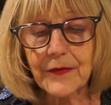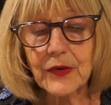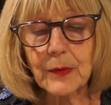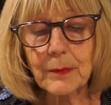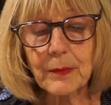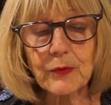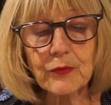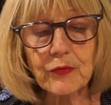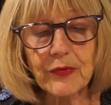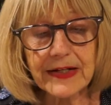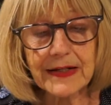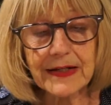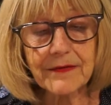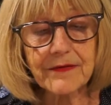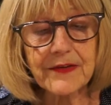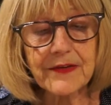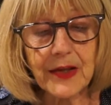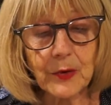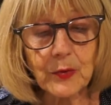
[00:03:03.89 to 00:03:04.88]
The
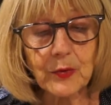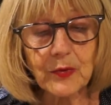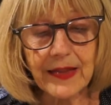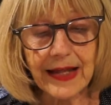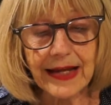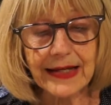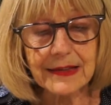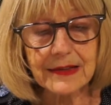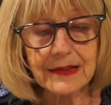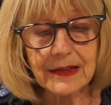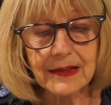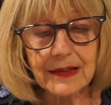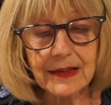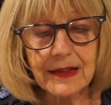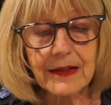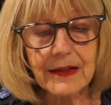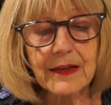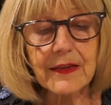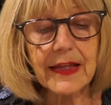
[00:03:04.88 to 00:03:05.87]
bereaved know that.
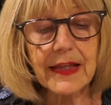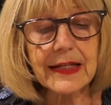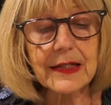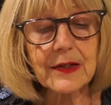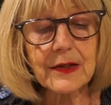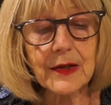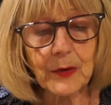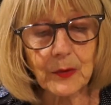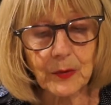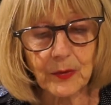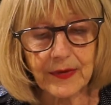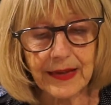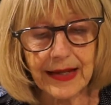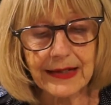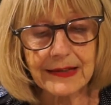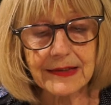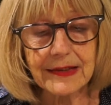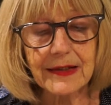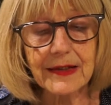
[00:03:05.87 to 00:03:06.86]
They know
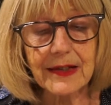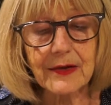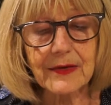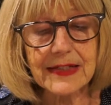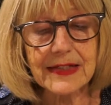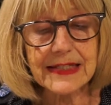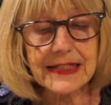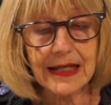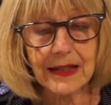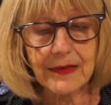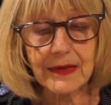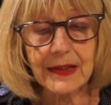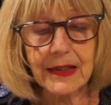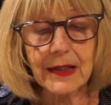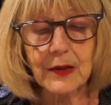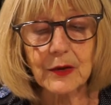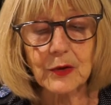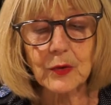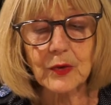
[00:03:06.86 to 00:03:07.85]
that. There is
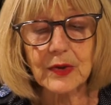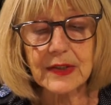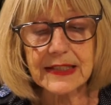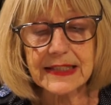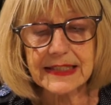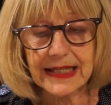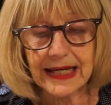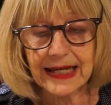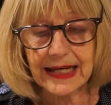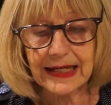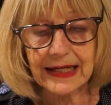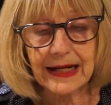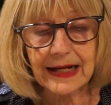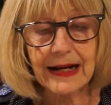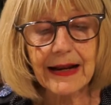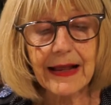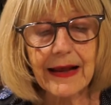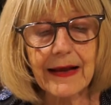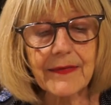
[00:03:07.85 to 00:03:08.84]
nothing you can say,
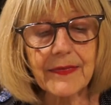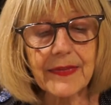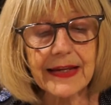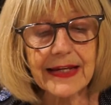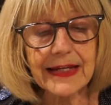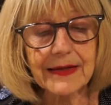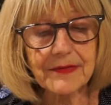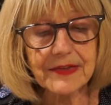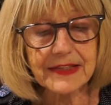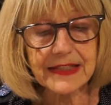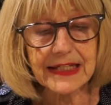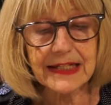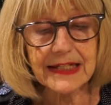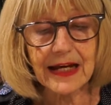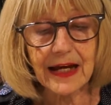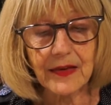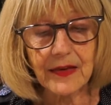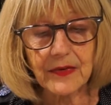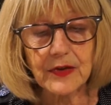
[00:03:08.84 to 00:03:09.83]
and they have
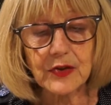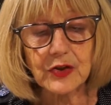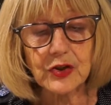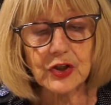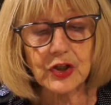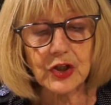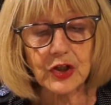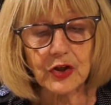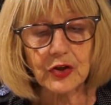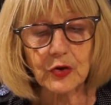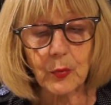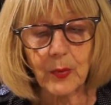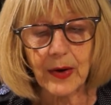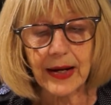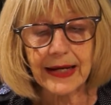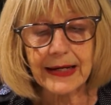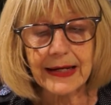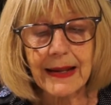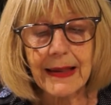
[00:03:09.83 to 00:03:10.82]
seen others turn
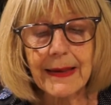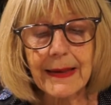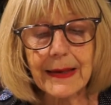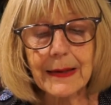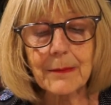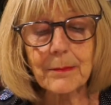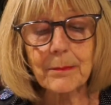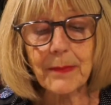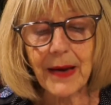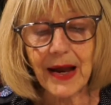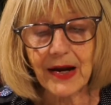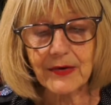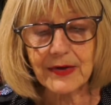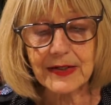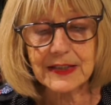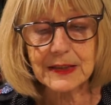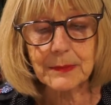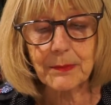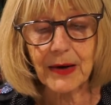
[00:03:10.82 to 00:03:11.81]
away,
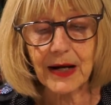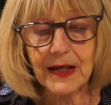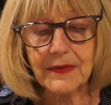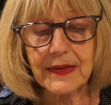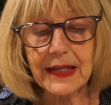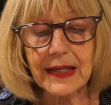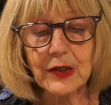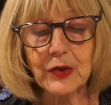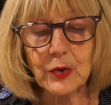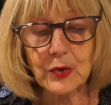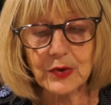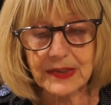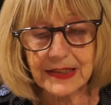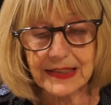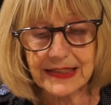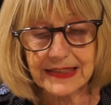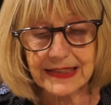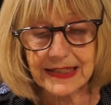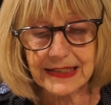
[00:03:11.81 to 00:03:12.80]
embarrassed by their
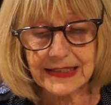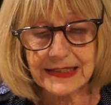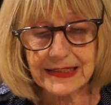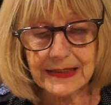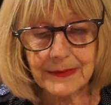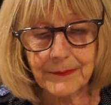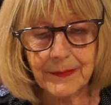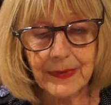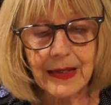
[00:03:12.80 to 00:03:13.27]
uselessness.